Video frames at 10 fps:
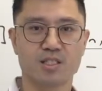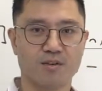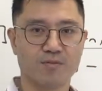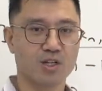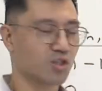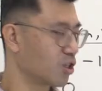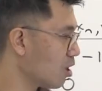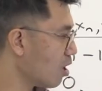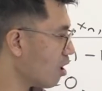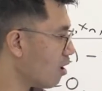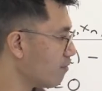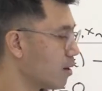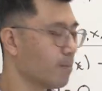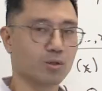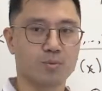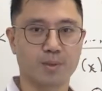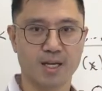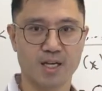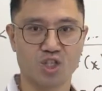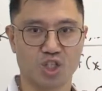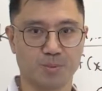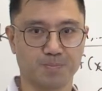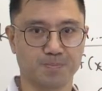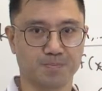definition of a multiplication.